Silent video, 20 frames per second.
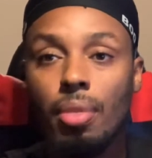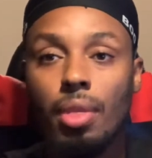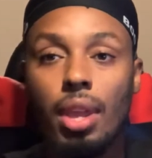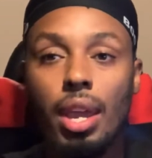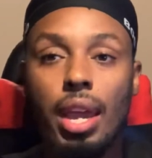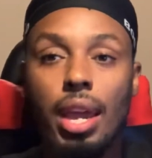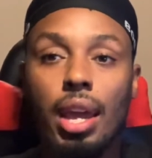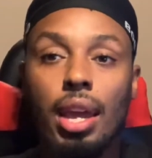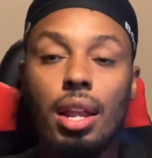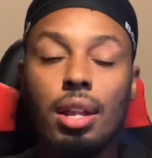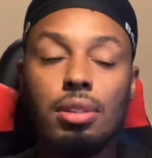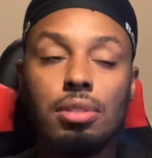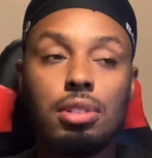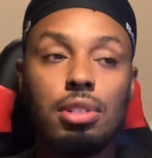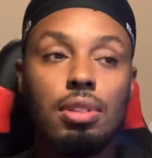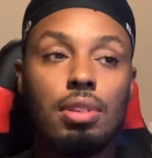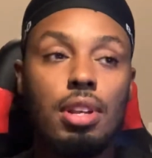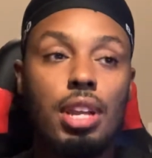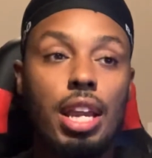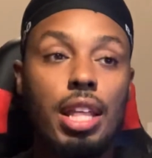And
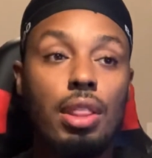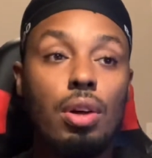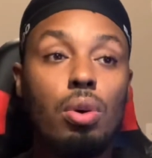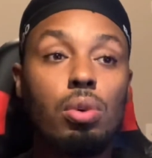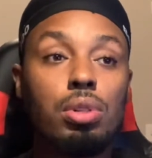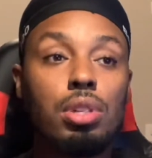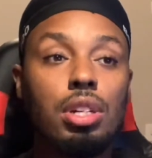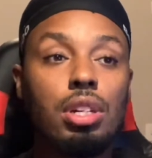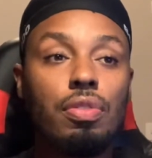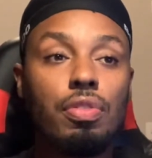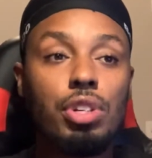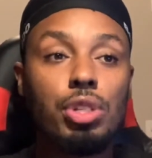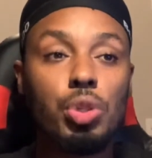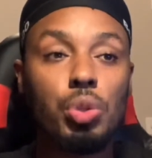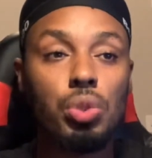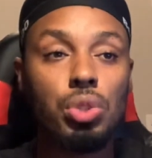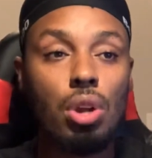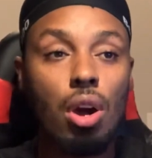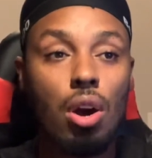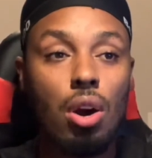those
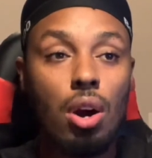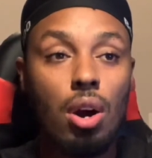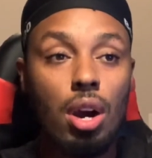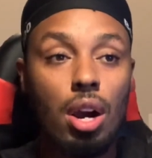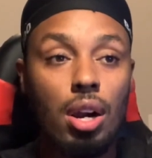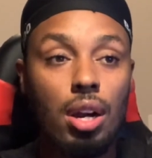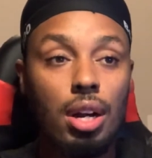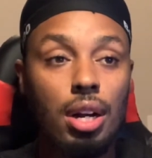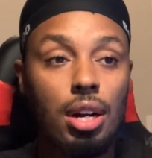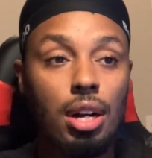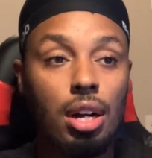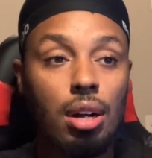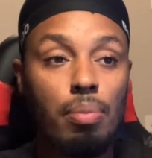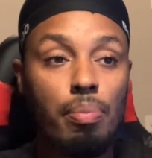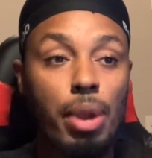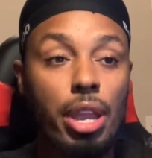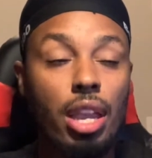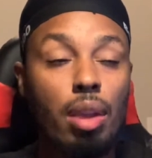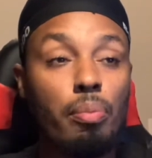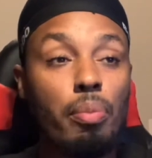individuals are
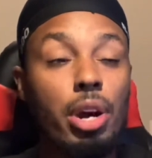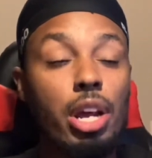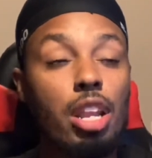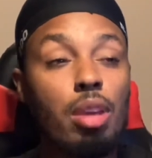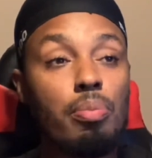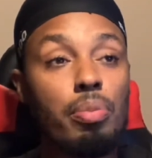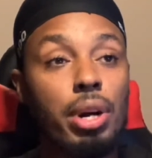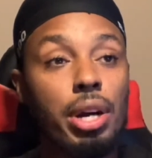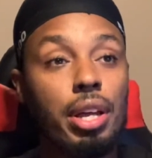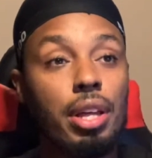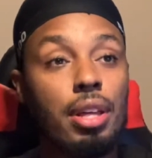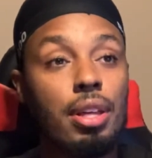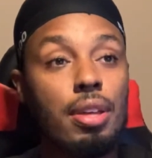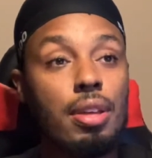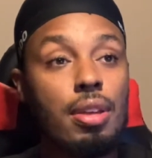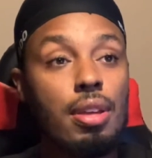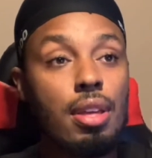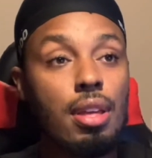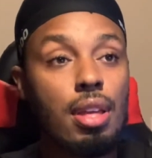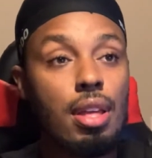making money. But
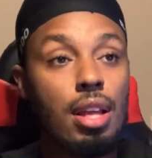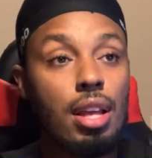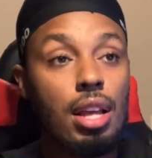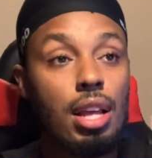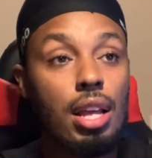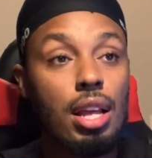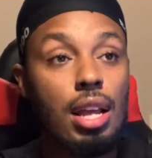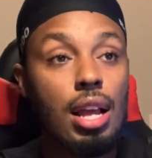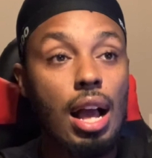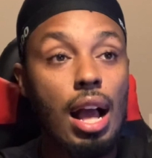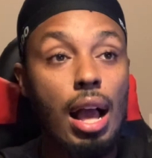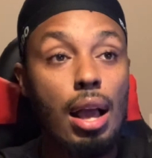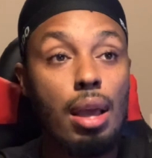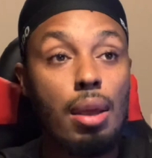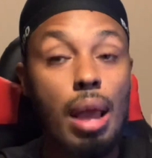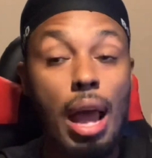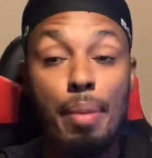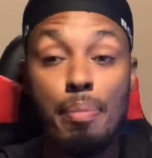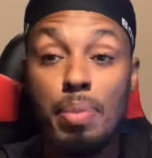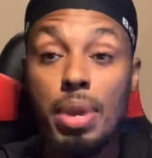
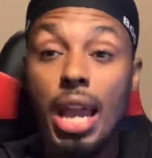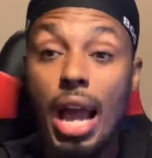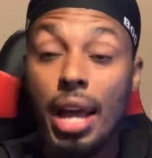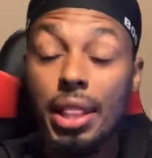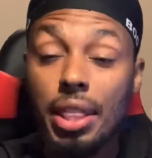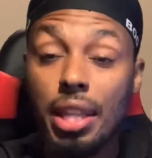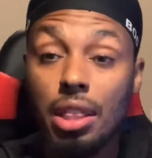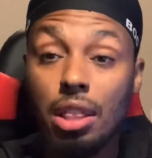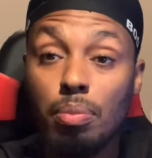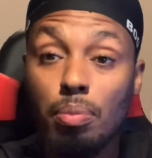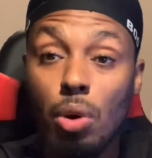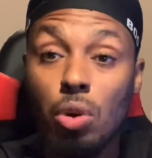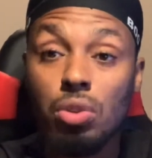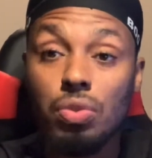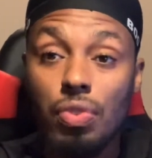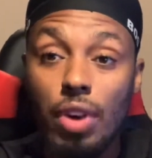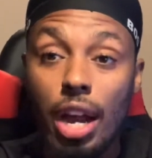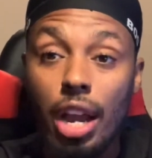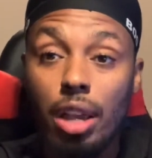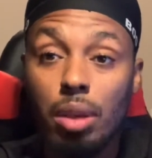I think the most
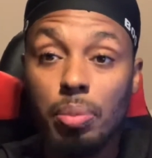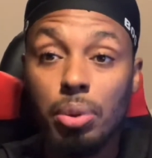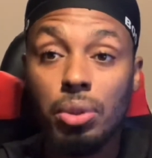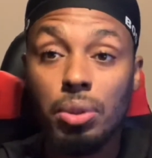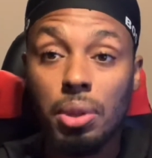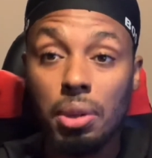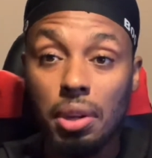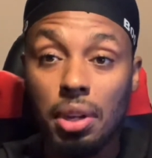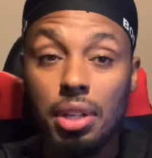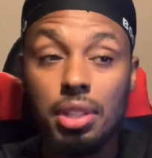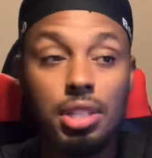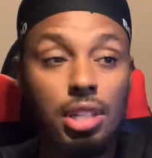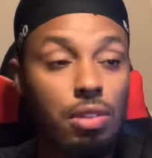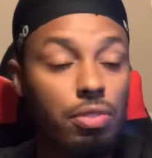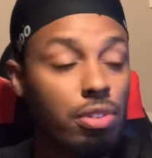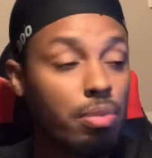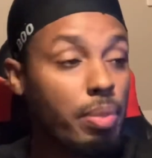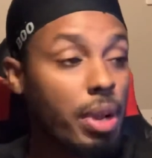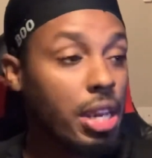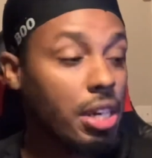valuable thing is
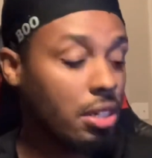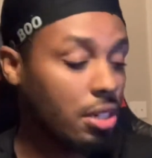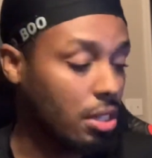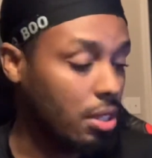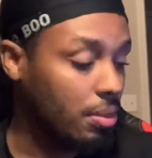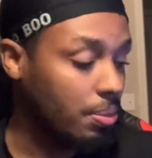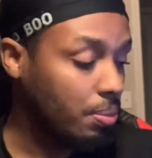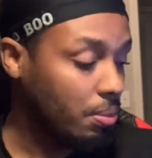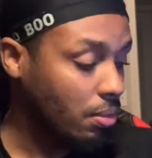information.